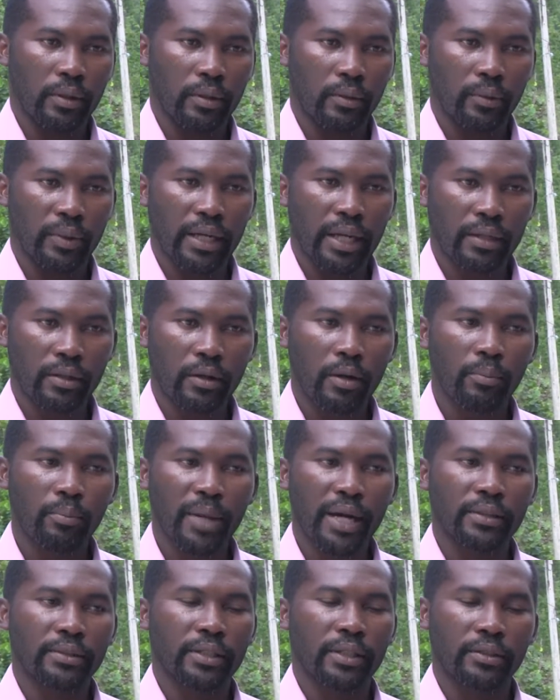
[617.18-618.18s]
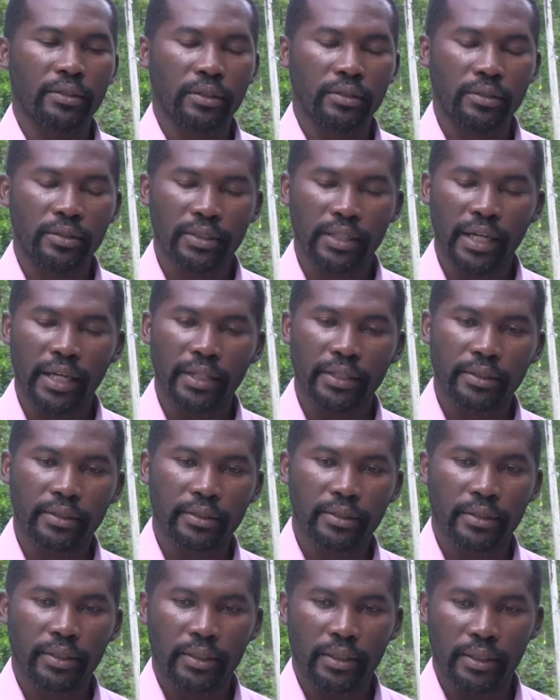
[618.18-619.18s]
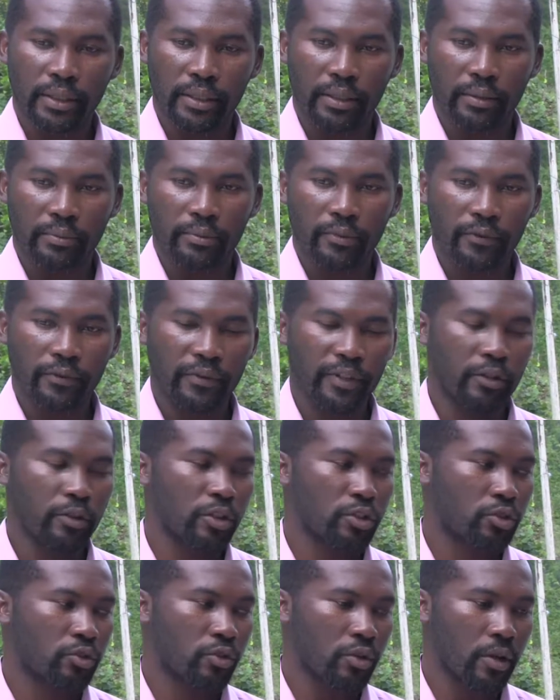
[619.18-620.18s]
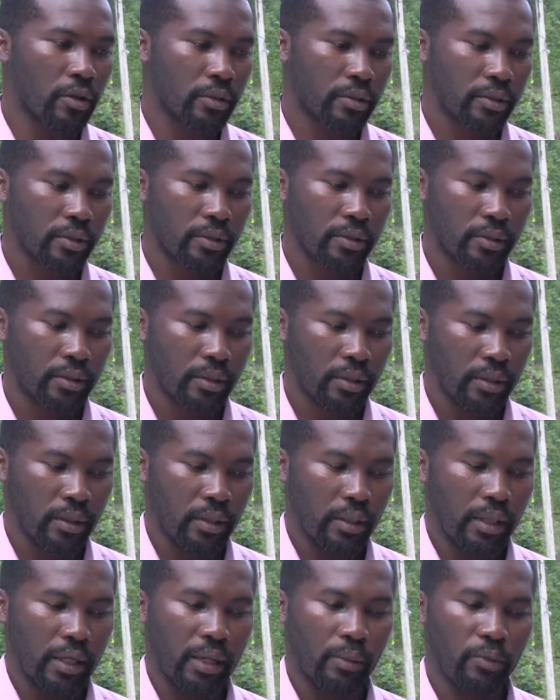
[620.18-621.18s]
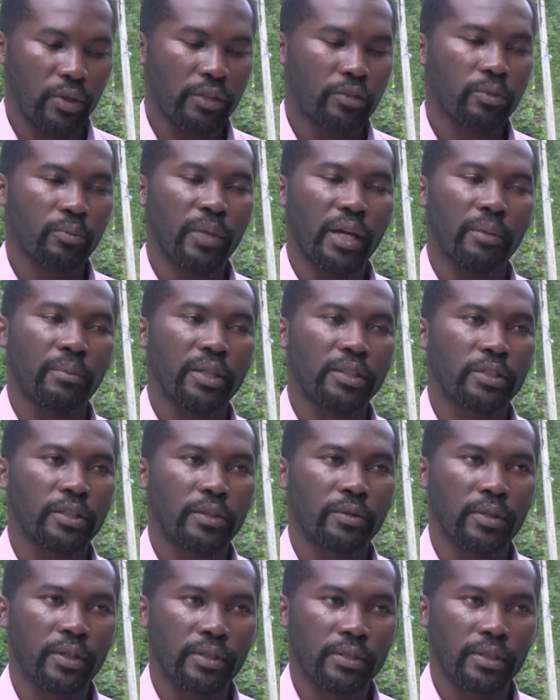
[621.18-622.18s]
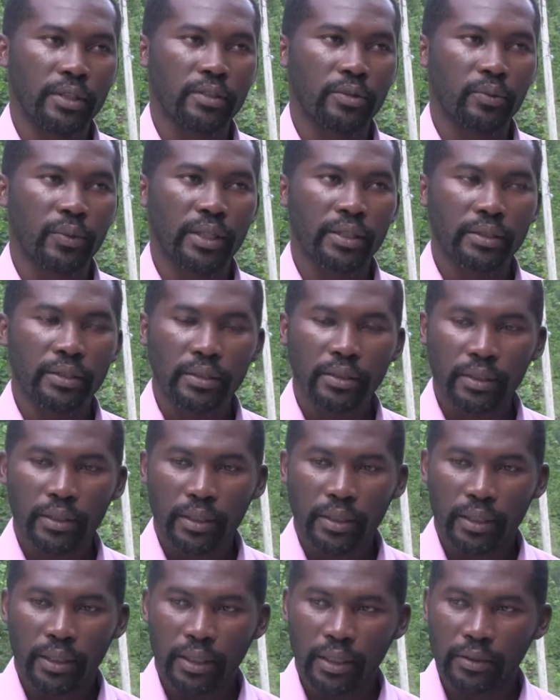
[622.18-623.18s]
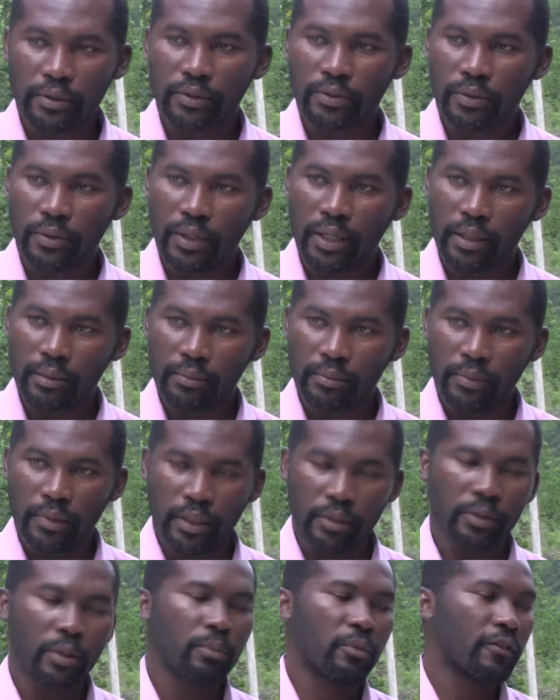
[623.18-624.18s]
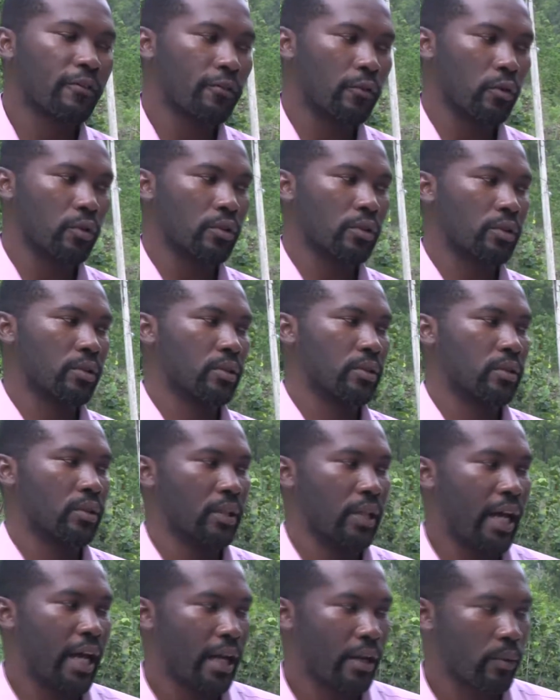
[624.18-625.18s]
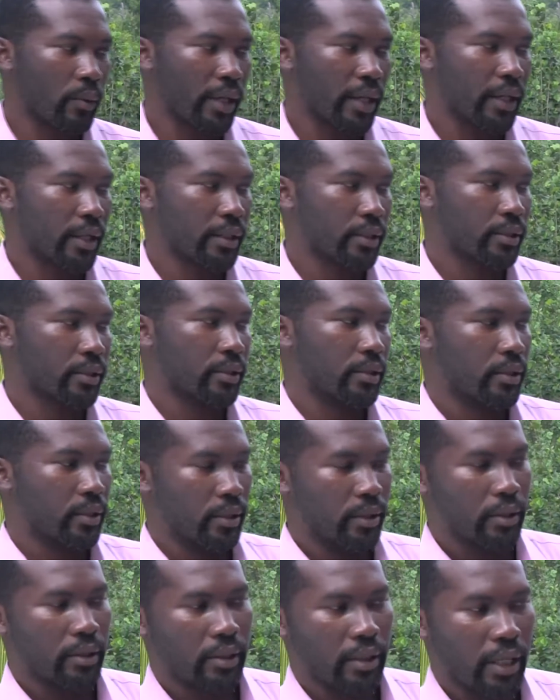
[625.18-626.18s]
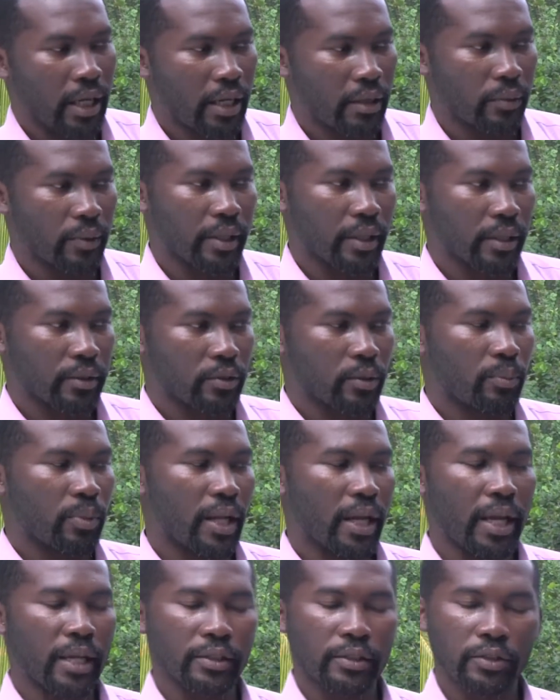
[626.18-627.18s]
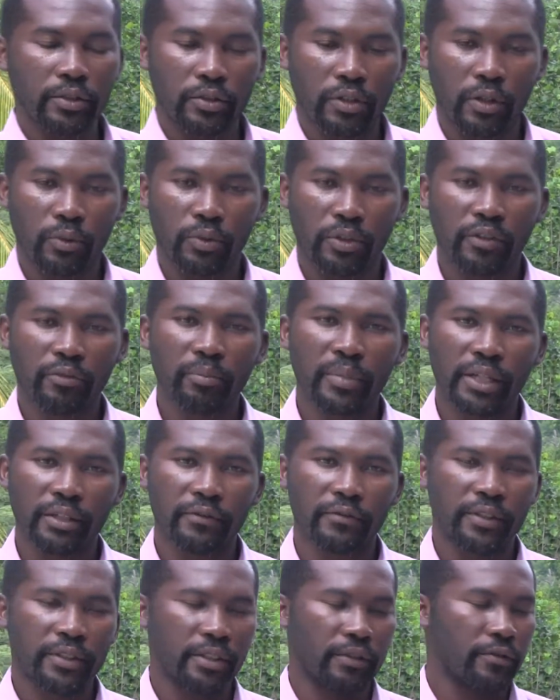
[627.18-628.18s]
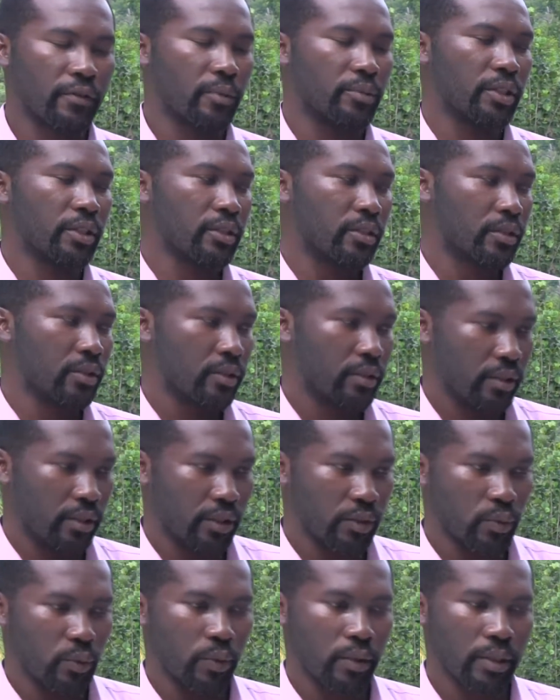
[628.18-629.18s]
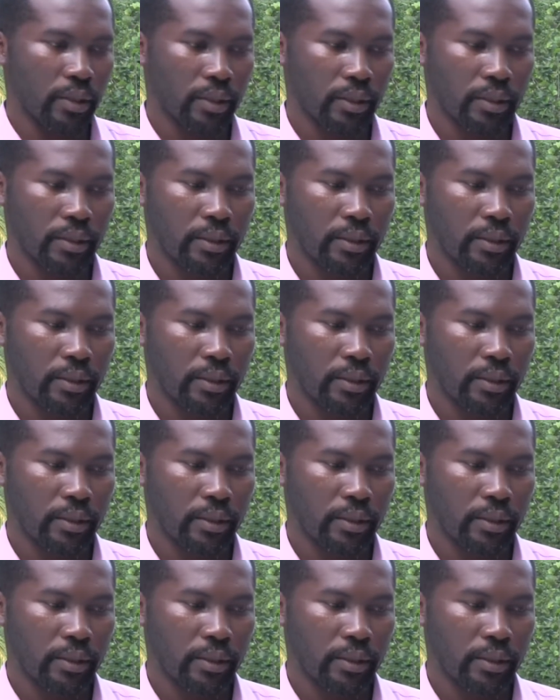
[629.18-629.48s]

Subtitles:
We had compactors on site, various trucks. We had to buy materials as well. And so a number of folks, hardware suppliers and so on would have benefited from this work.